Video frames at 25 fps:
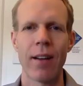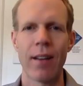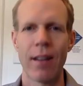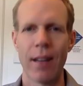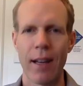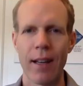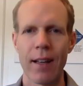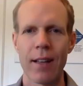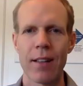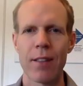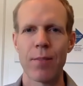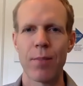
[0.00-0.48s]
I
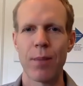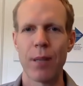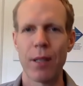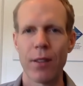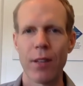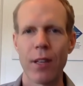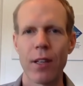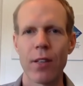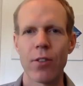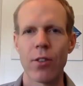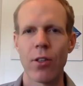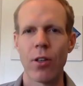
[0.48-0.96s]
explain
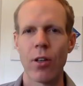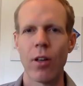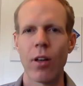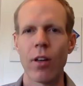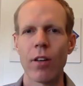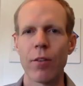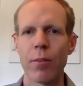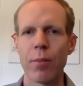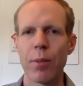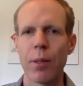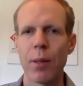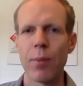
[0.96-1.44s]
that to a lot
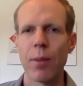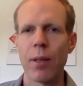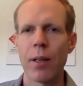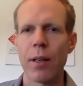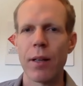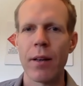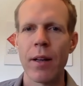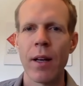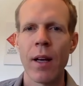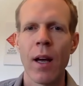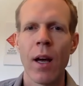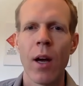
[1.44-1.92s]
of people. And
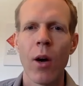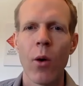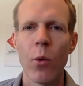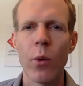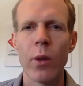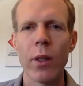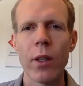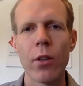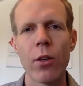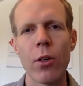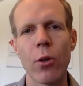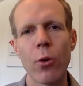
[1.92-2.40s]

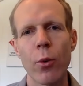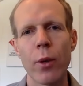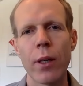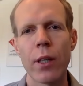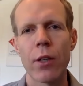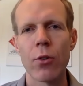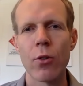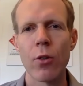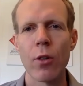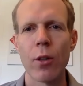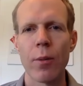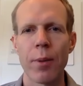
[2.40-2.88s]
we
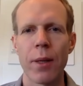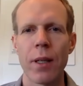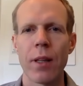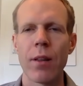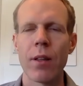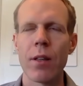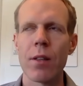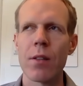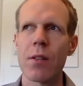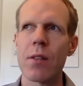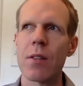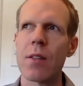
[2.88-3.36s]
grew up in
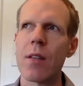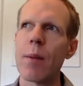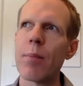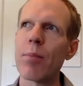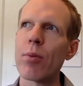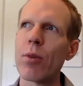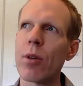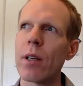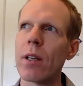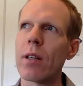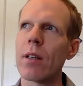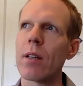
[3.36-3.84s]
this
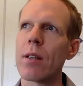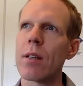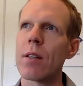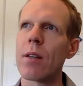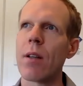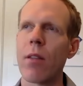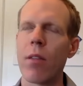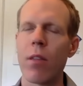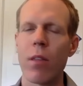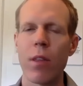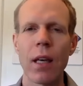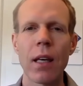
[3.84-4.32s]
separated
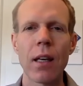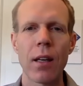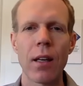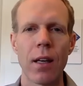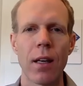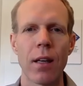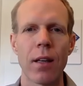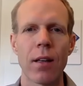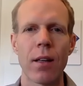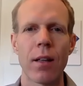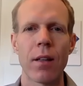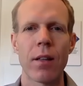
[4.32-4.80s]

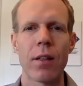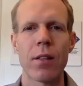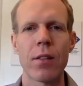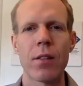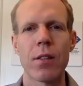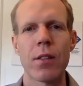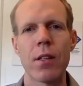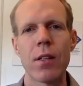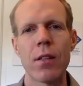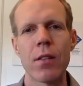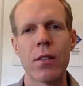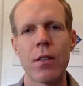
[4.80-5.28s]
thinking, in this
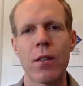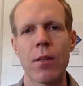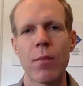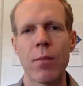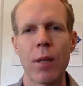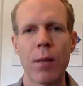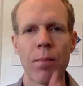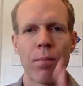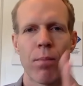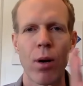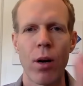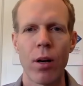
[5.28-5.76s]
system
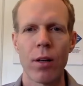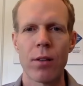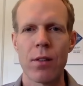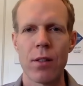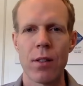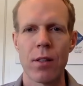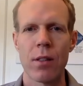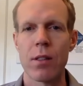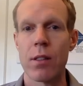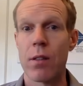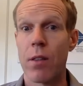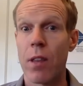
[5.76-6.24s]
in
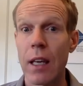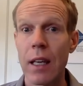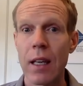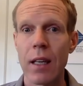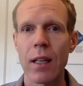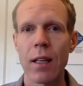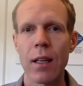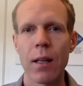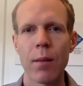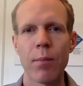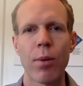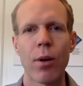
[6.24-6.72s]
boxes,
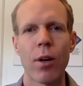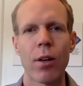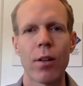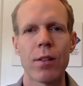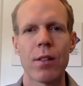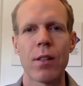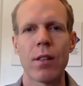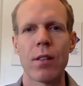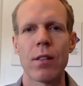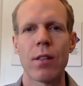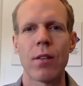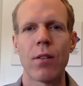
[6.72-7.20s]
thinking in
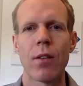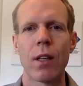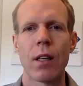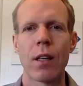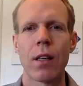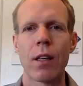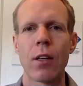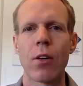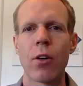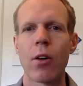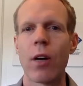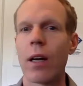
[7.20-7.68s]
boxes and
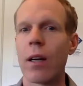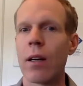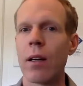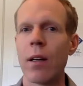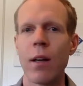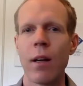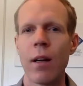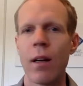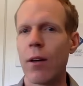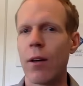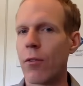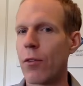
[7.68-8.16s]
thinking, okay,
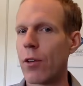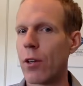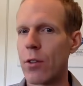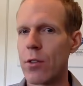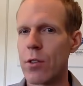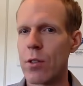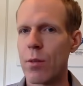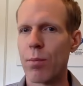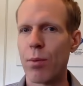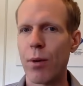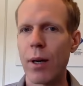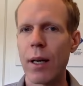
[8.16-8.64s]
if there's
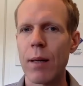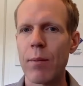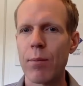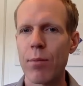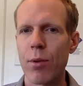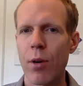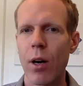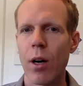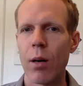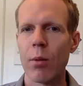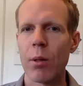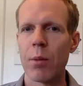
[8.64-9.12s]
a brain
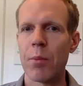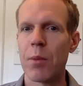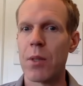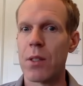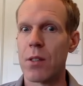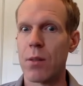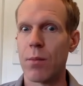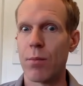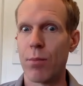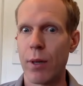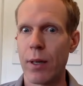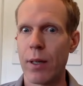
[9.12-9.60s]
problem, it's a
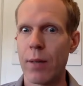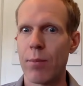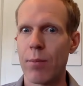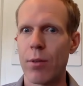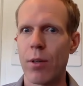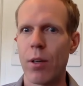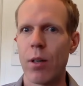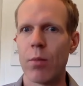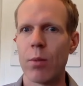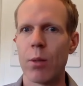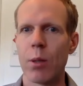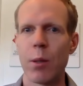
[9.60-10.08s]
brain
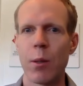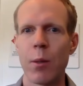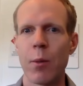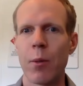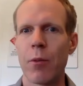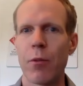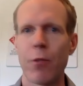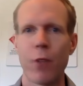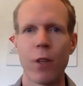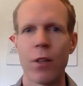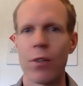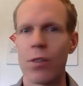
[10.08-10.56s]
problem. If
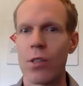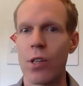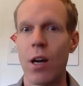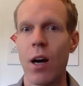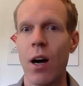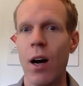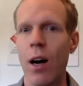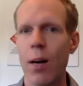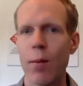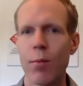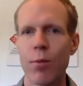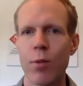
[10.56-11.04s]
there's a
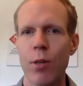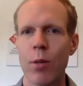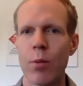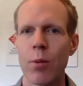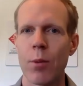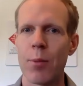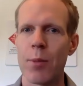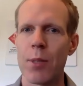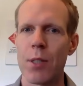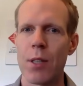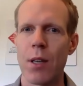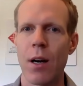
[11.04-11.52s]
heart problem,
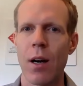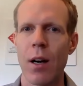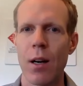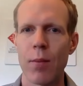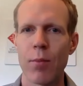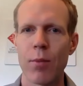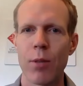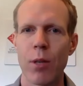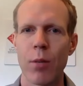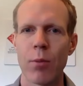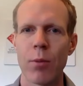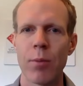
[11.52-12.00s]
it's a heart
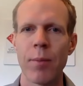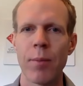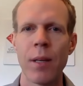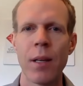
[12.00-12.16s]
problem.